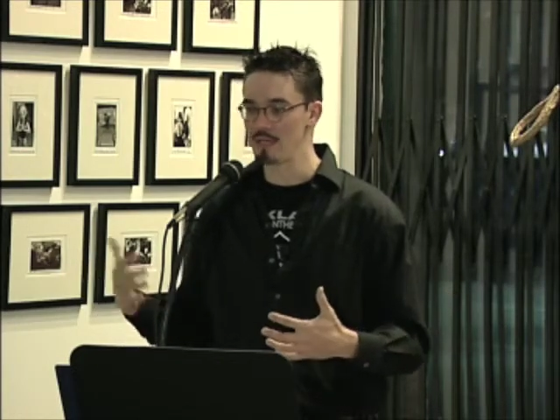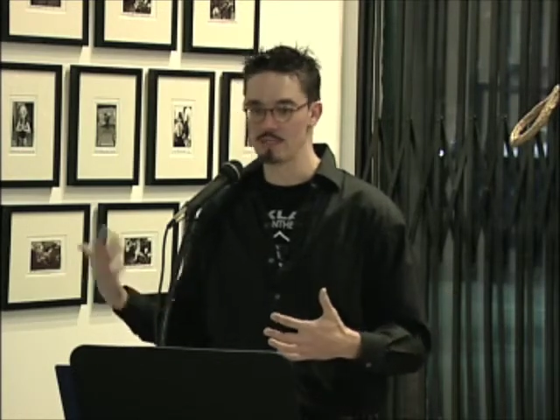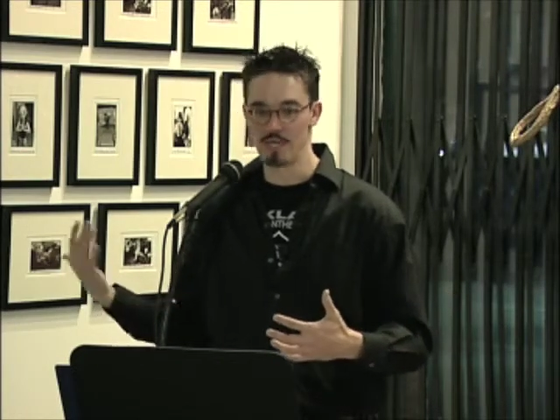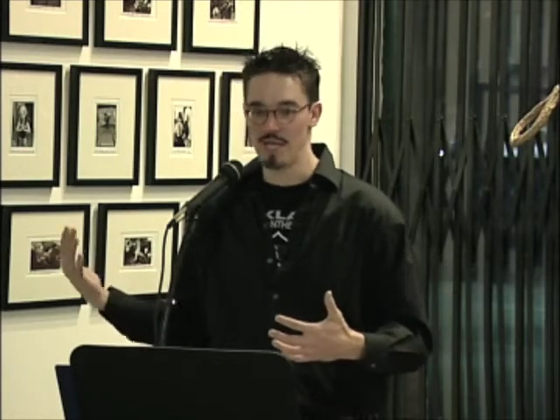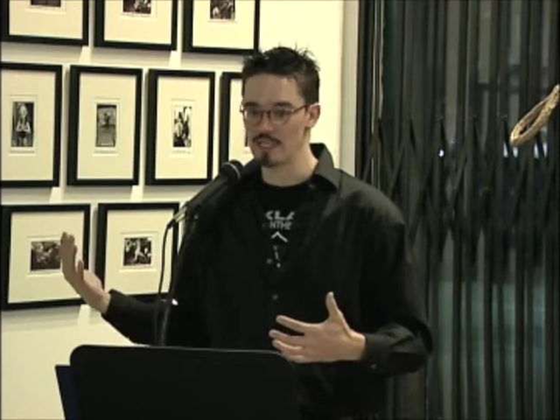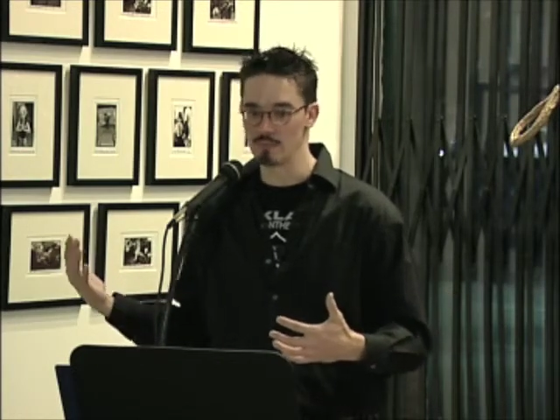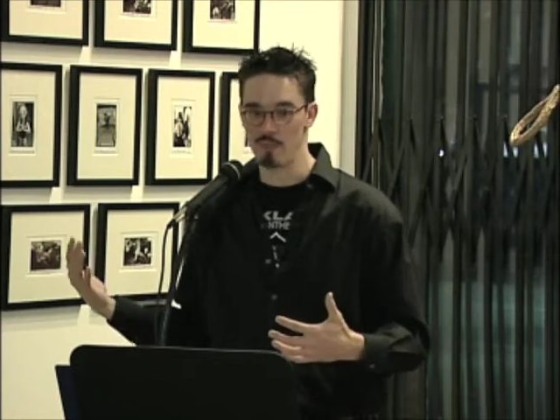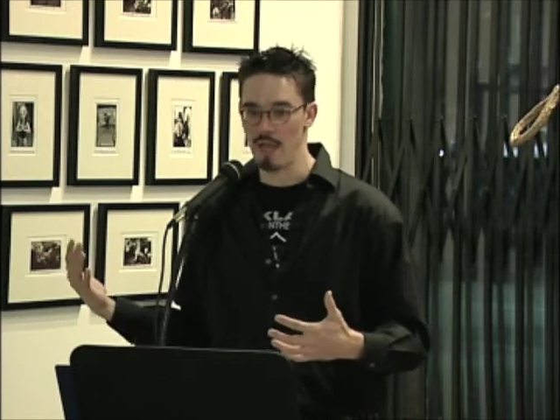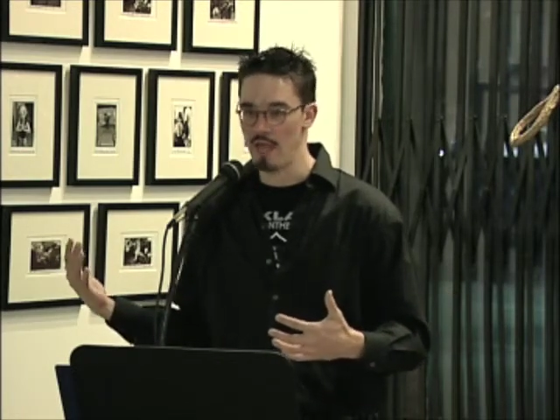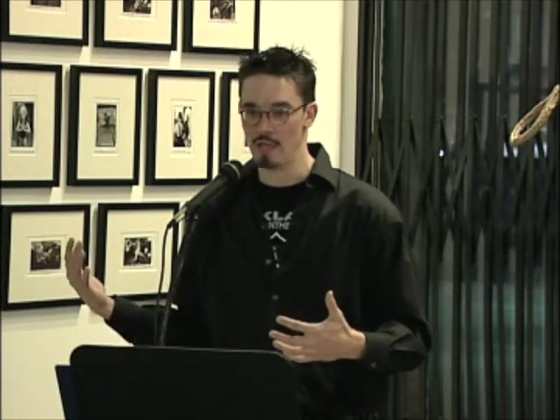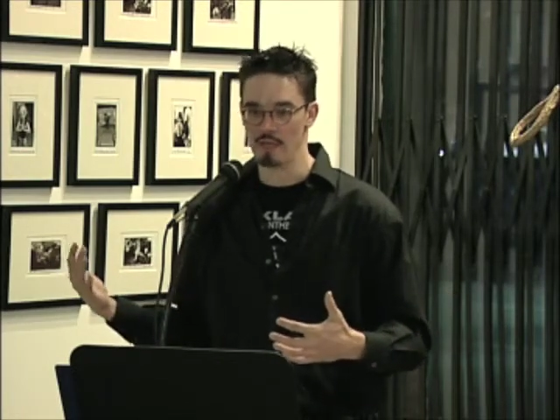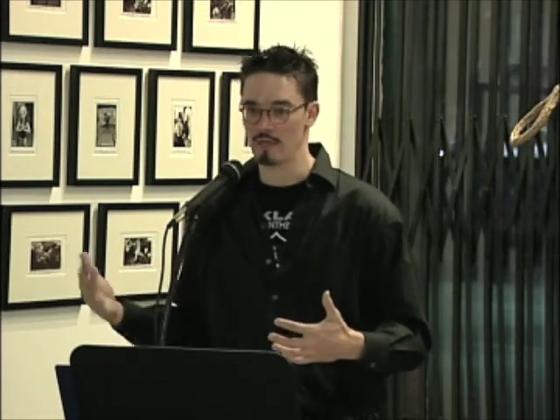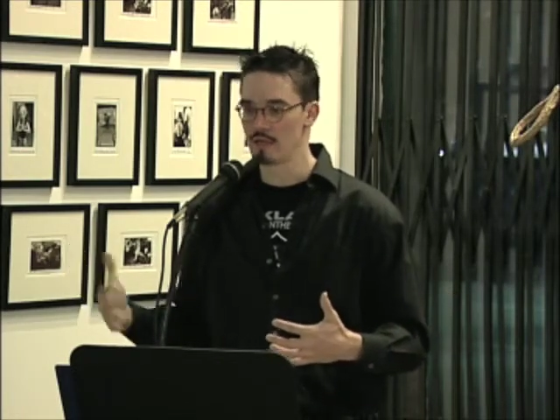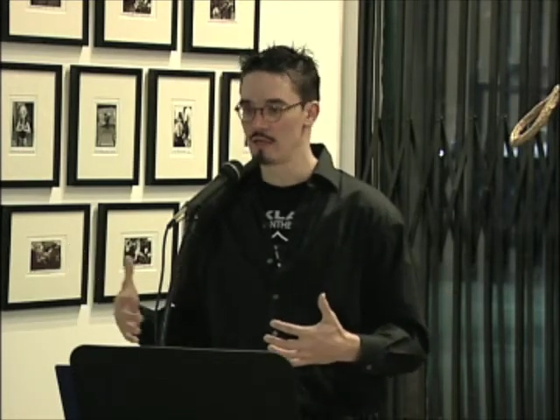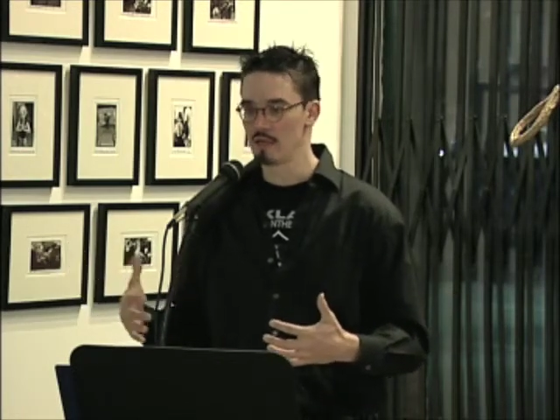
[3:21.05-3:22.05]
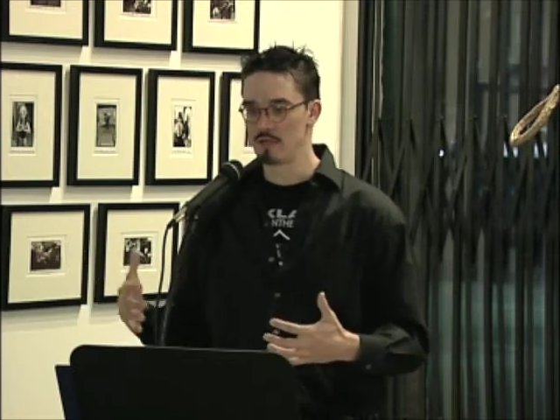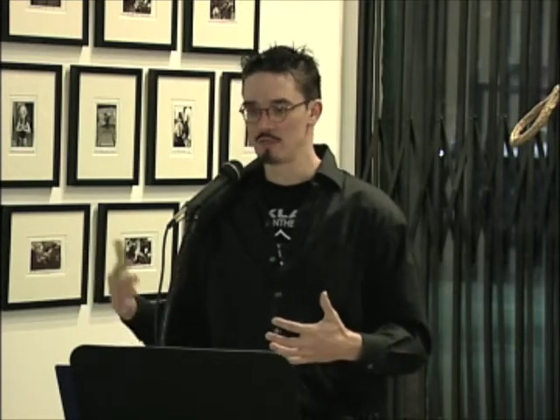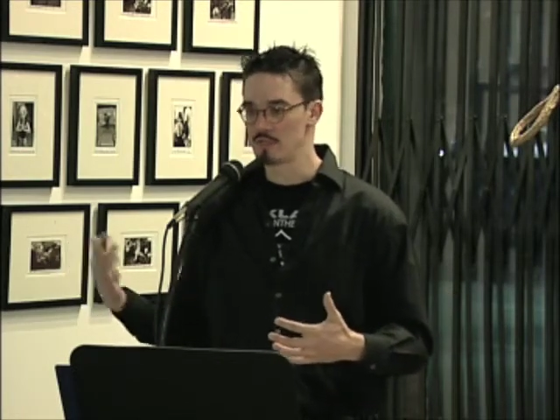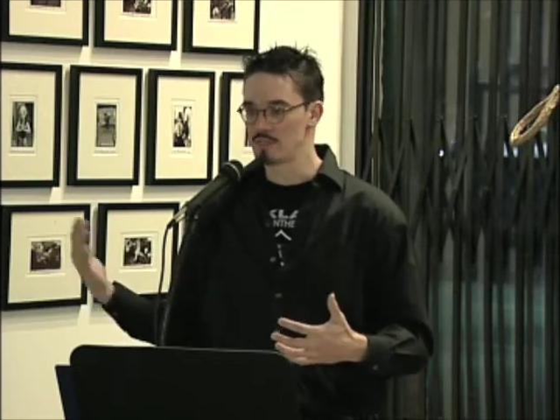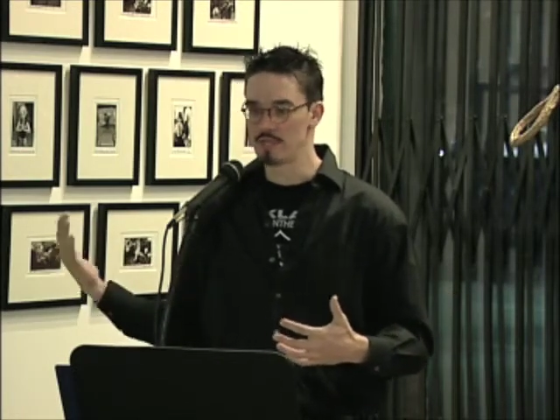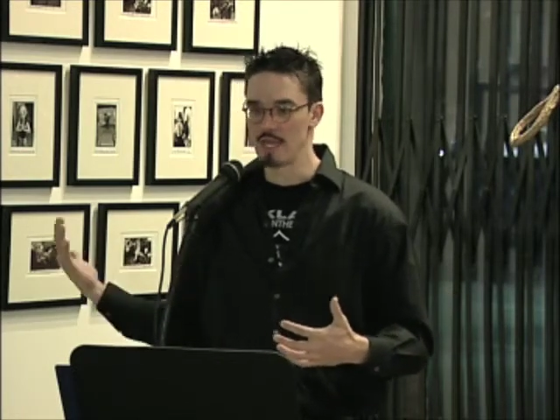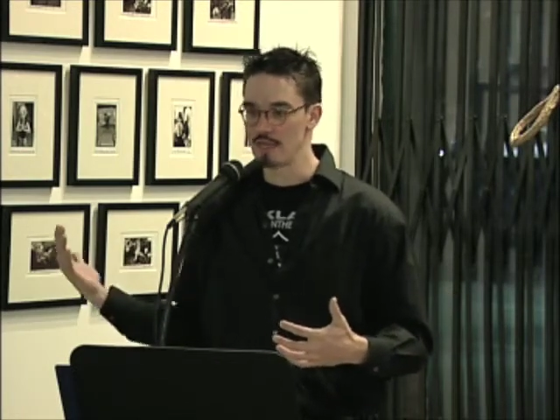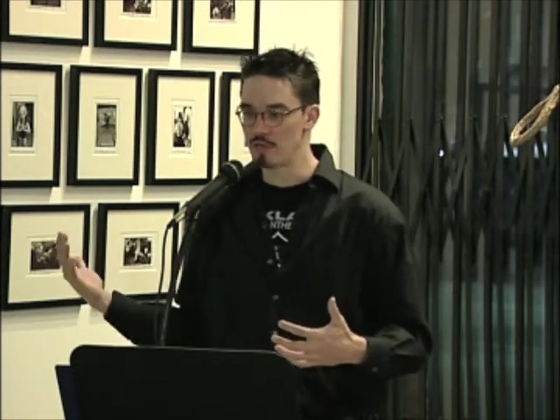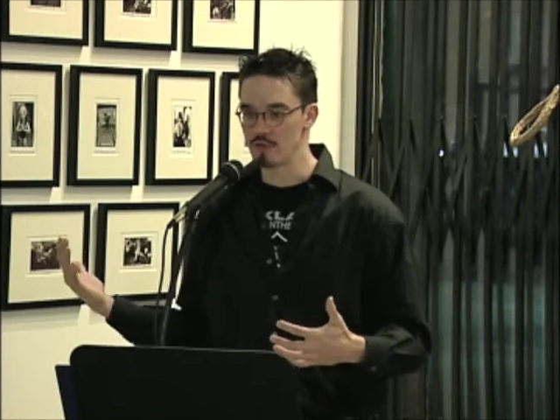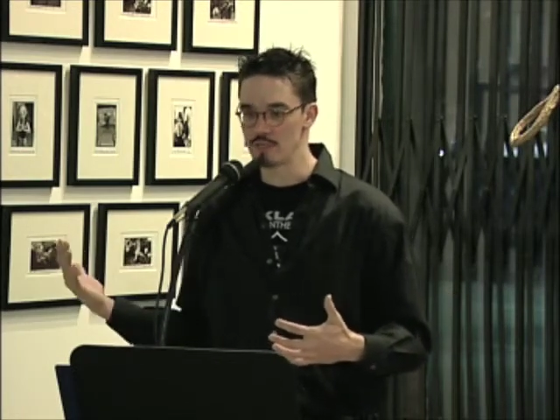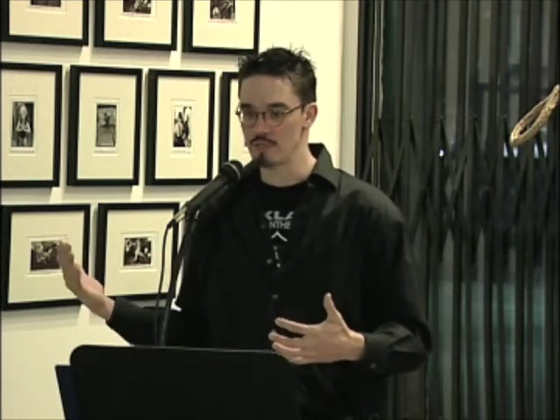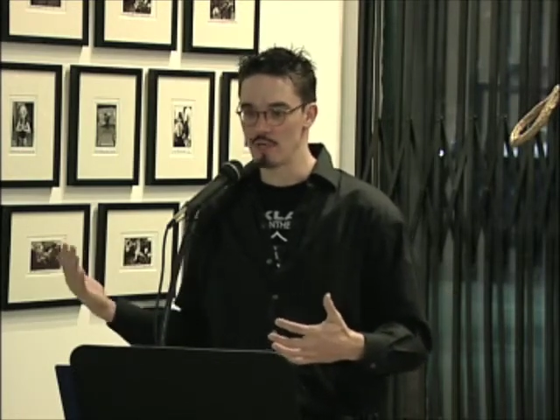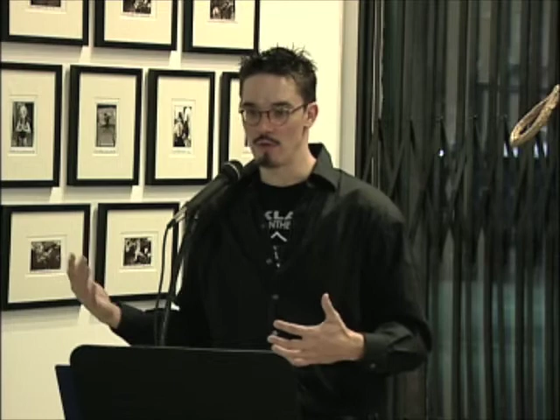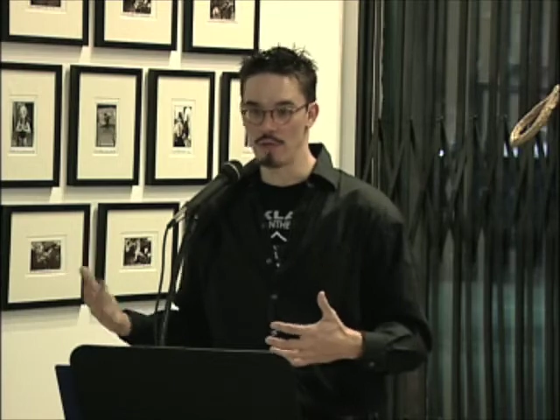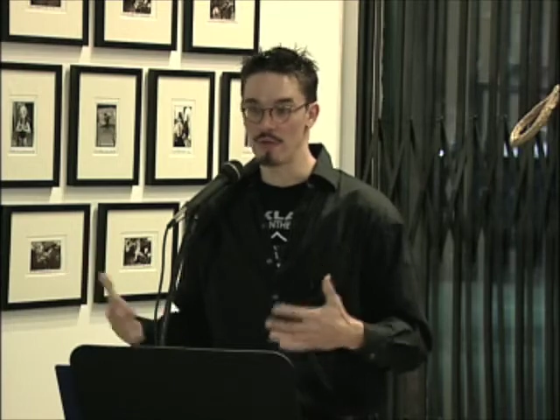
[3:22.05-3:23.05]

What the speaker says: Chase Bank just 10 years ago.